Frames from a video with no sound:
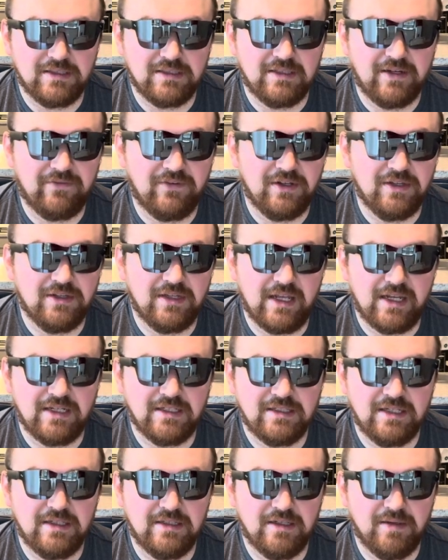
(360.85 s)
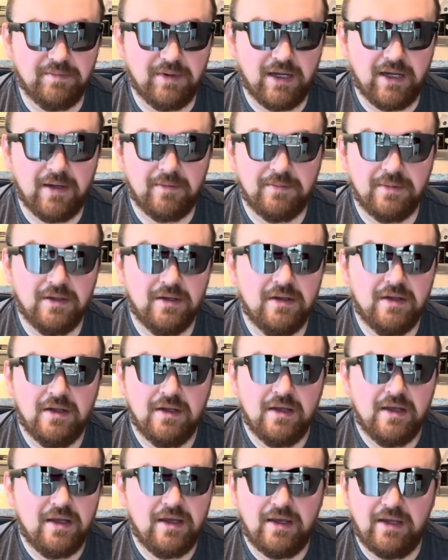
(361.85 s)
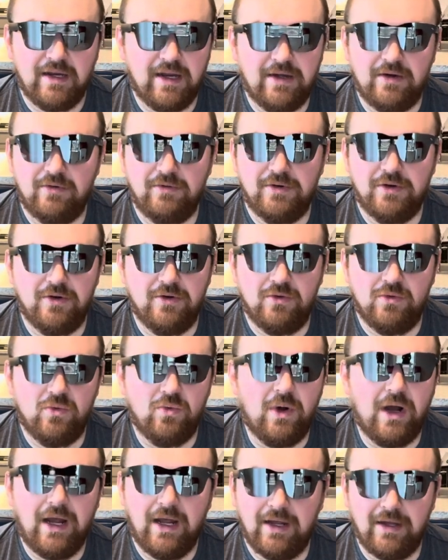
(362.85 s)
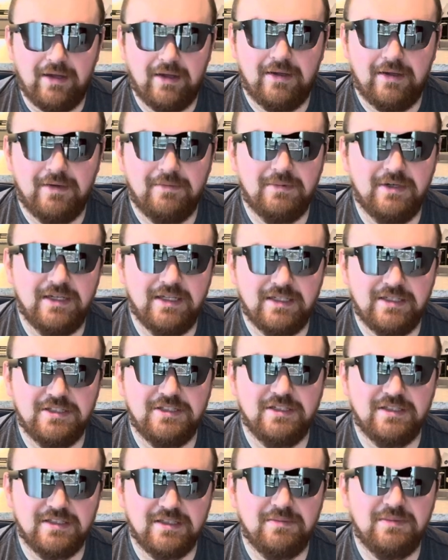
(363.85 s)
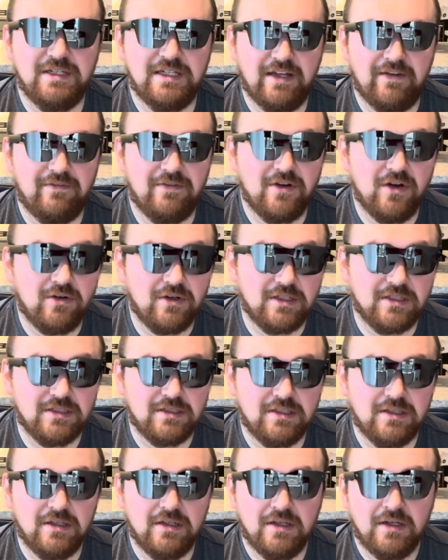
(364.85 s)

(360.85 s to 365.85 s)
Different things tend to pop, and I don't know why, but it's just something I've noticed.